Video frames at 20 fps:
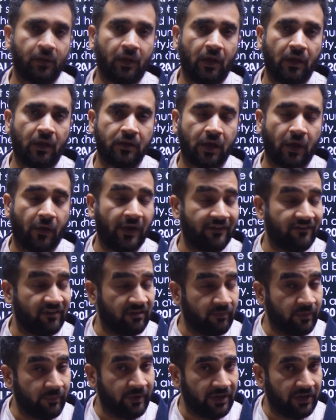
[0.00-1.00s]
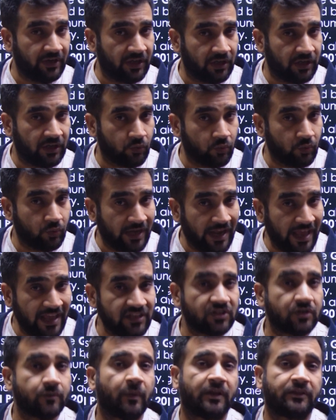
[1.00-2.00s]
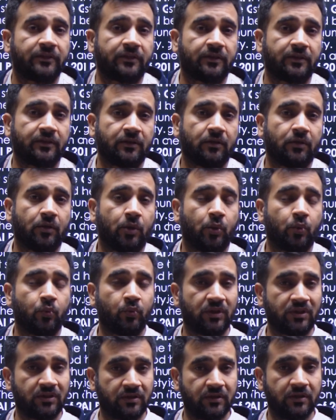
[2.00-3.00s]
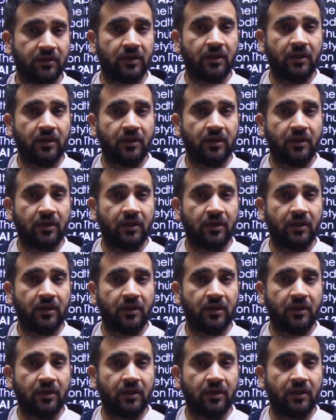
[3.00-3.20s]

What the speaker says: Now I will be meeting you next month with